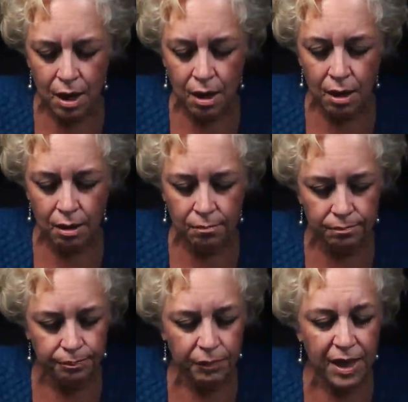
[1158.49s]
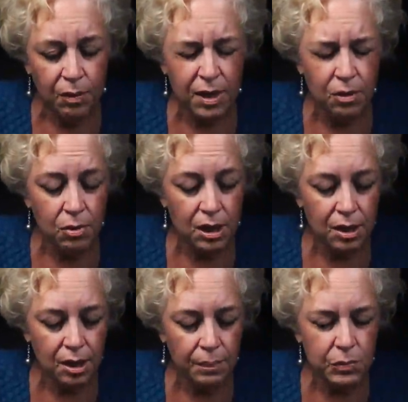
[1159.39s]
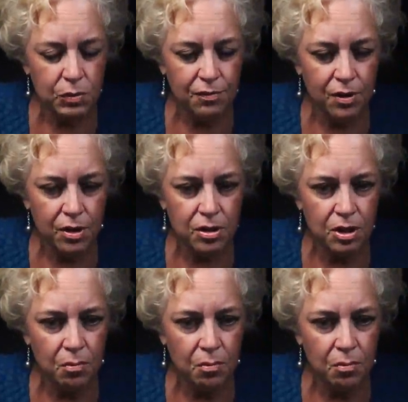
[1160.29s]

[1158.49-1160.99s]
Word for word: Um, anyway, Queen of Cups reversed.